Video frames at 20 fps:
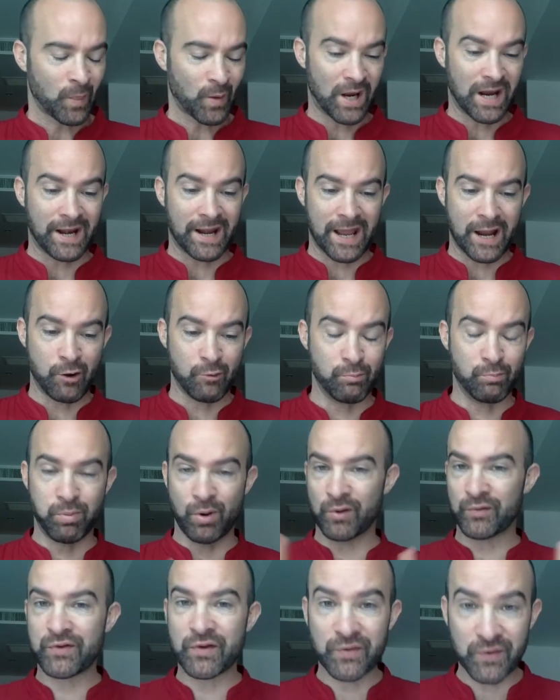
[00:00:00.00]
and how
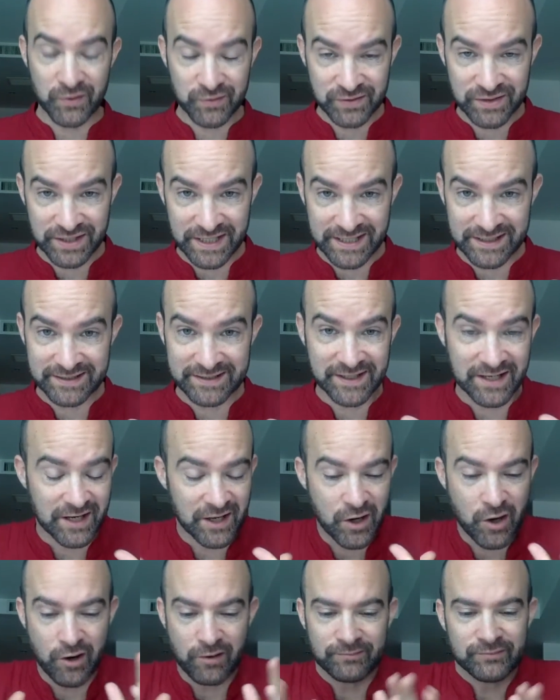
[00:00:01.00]
both of those things can
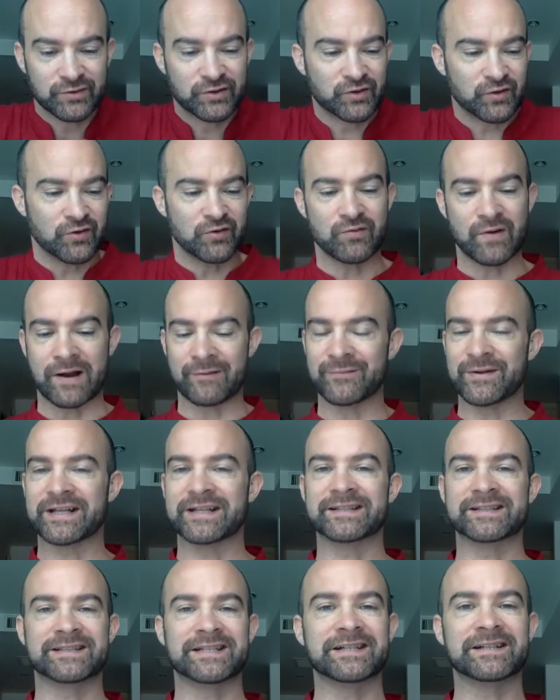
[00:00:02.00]
come true and we
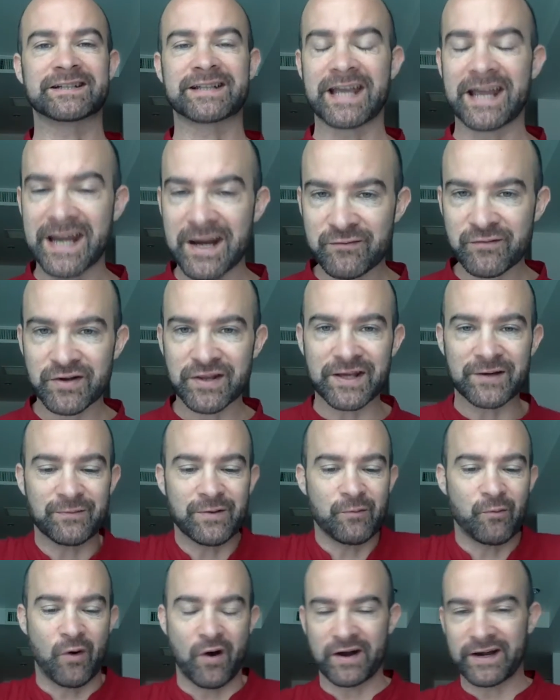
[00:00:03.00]
can still get everything we
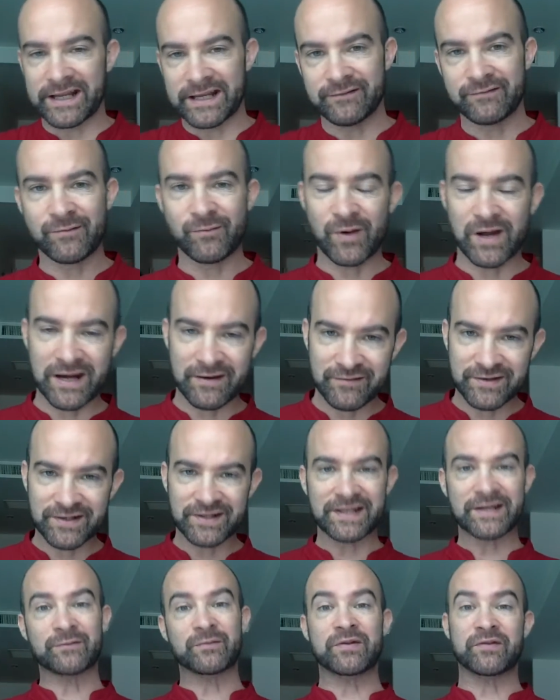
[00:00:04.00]
want, even while
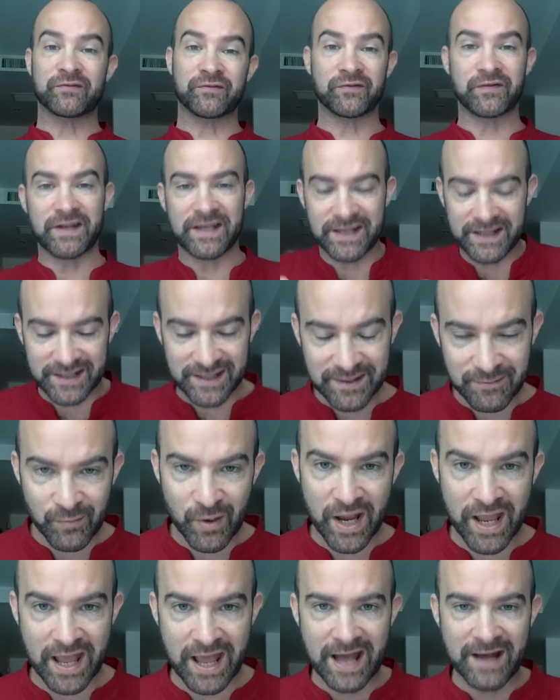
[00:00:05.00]
everything we fear
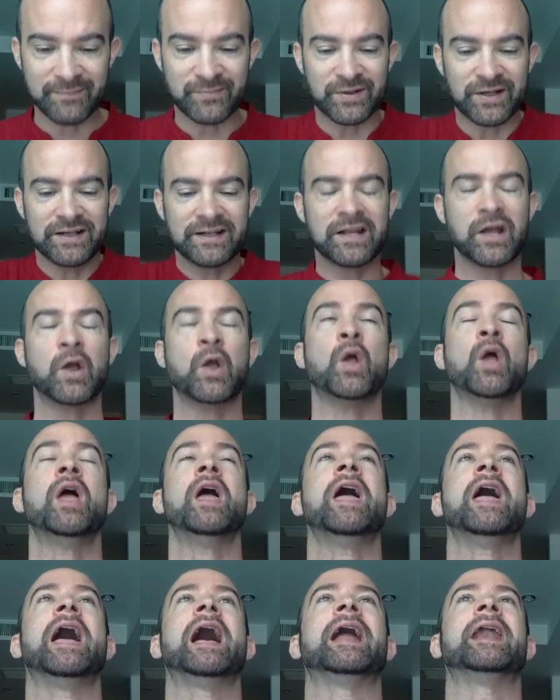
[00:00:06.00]
might happen,
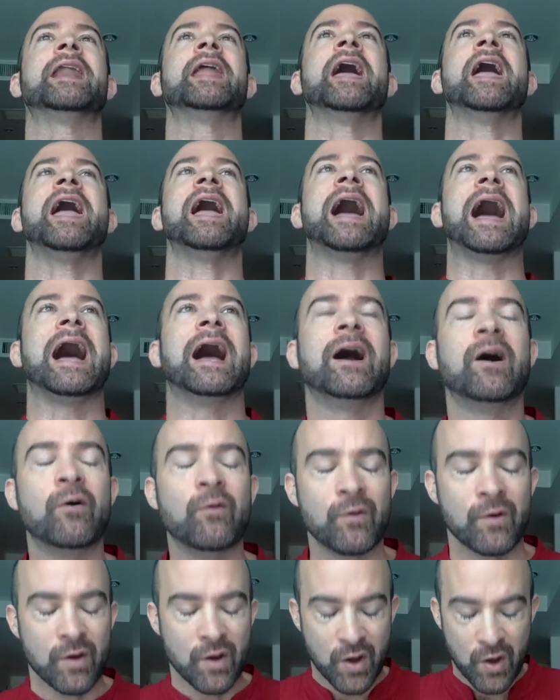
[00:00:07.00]
and how
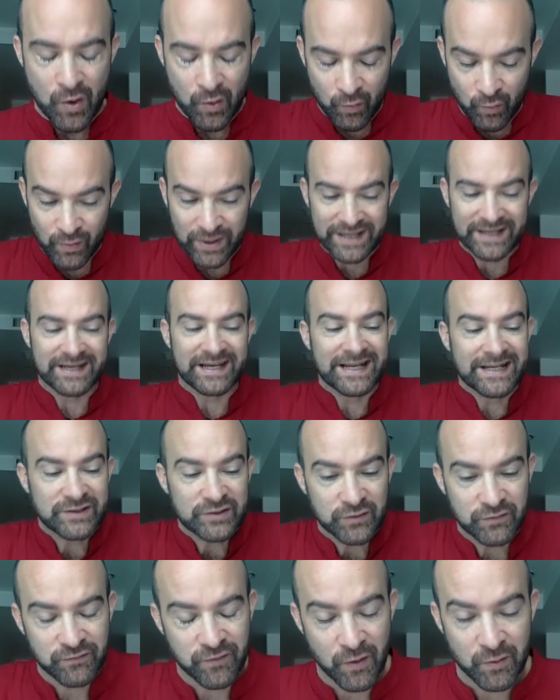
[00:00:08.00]
we need to
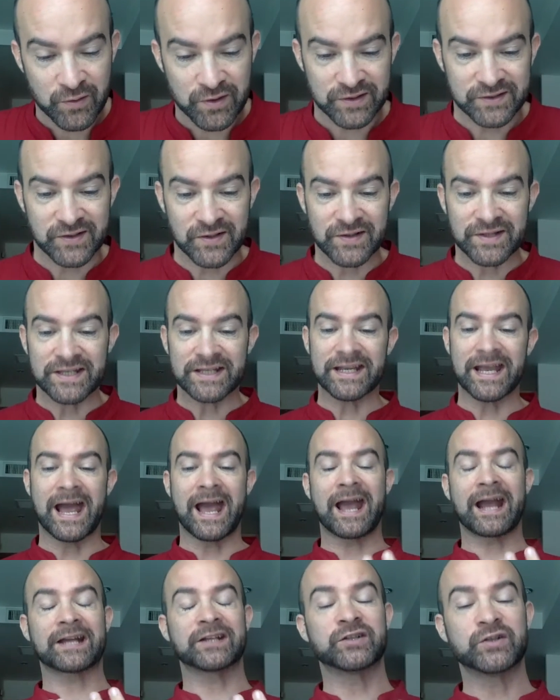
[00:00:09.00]
focus on the
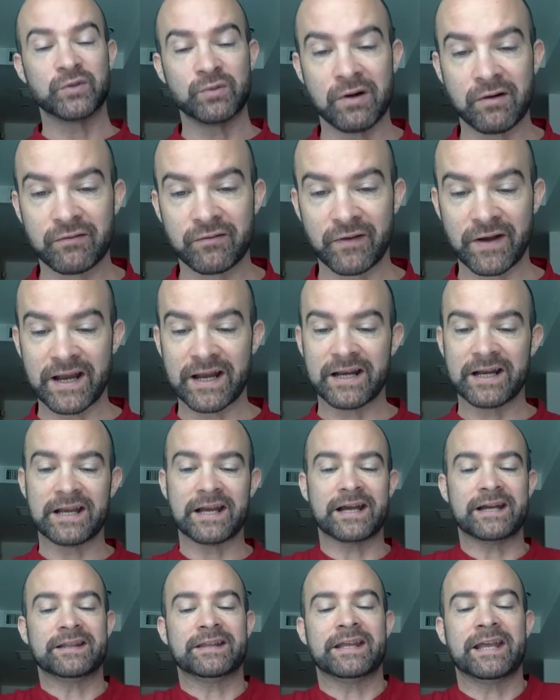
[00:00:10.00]
actual failure
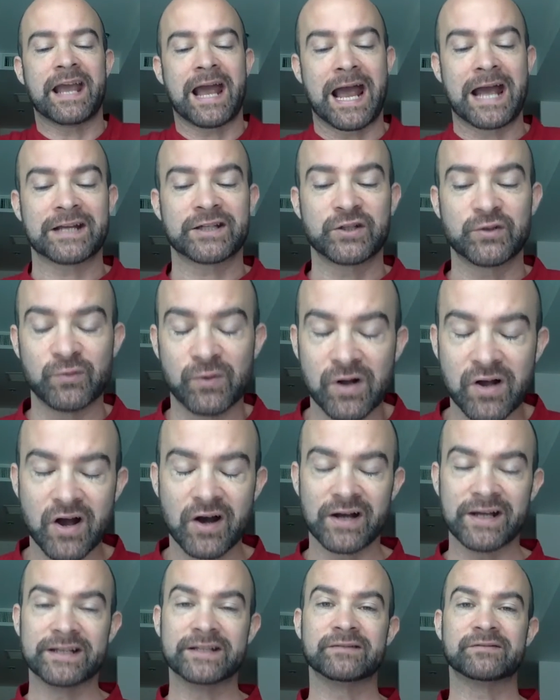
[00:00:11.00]
and the actual
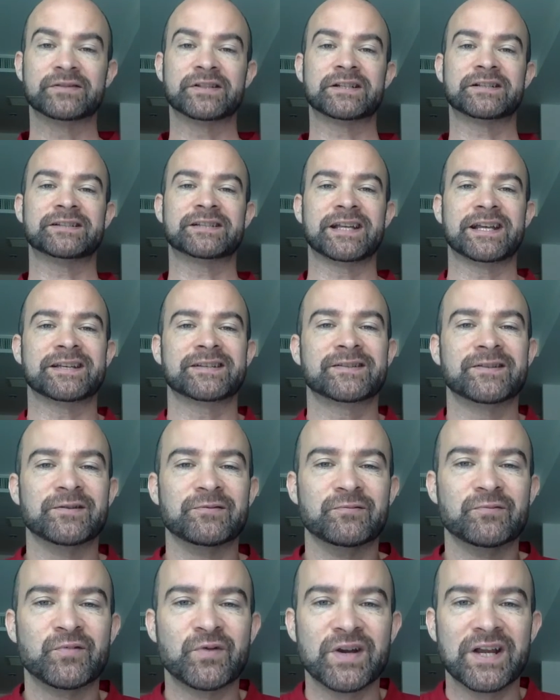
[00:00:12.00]
kind of success that
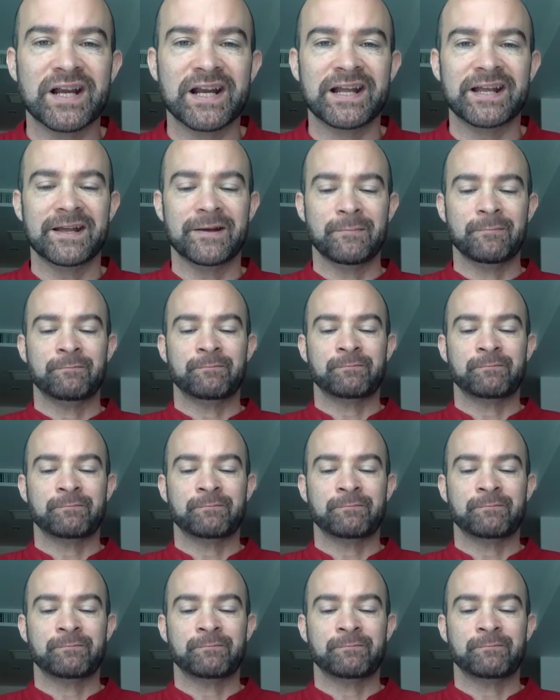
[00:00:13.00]
really